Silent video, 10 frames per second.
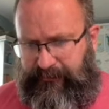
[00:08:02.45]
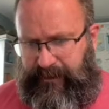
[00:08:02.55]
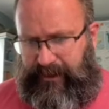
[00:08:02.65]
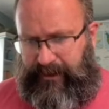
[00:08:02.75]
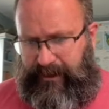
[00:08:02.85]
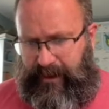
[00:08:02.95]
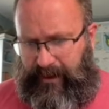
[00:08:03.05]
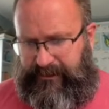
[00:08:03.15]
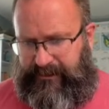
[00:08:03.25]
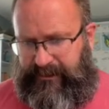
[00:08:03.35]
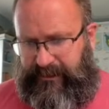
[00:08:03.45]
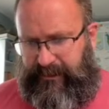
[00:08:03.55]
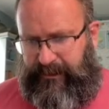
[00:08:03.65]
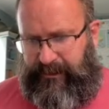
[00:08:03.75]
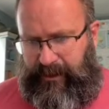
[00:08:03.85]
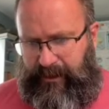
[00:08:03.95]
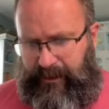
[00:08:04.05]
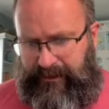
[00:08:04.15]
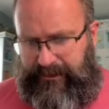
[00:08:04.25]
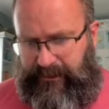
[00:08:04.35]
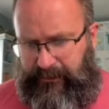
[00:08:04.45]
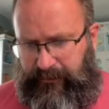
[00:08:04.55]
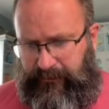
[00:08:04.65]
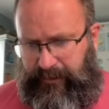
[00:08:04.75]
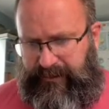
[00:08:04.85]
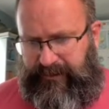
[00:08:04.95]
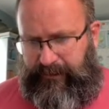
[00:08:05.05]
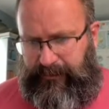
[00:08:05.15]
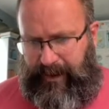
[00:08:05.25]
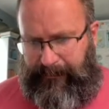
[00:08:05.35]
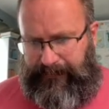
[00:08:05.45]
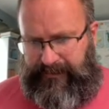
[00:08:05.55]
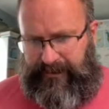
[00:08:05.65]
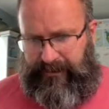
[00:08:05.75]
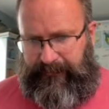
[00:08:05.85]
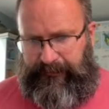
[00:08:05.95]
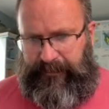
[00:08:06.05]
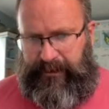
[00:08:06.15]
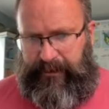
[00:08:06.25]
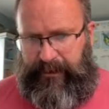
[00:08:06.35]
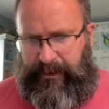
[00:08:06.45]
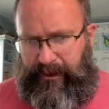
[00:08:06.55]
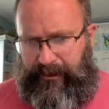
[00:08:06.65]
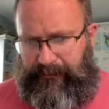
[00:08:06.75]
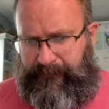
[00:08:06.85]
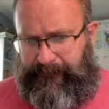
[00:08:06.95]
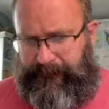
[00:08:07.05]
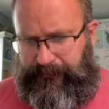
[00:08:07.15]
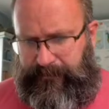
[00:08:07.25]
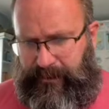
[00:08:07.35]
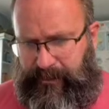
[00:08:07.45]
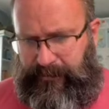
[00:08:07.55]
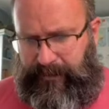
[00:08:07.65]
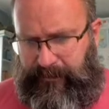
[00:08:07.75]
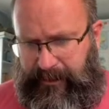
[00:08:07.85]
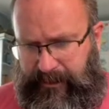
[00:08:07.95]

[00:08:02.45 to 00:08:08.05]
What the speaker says: me nuts. So let's see what happens here. I'm going to go ahead